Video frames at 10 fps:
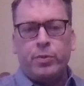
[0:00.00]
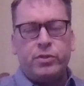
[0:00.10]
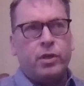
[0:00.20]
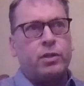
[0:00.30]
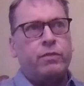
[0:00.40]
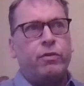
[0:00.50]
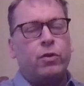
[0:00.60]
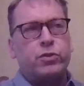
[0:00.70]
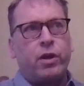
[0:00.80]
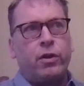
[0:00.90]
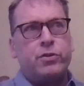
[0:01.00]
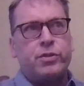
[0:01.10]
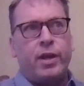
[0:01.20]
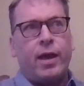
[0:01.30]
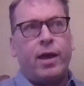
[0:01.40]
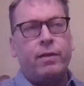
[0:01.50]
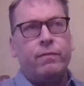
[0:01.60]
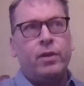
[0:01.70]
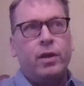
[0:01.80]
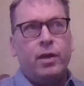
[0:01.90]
particularly for those carriers that had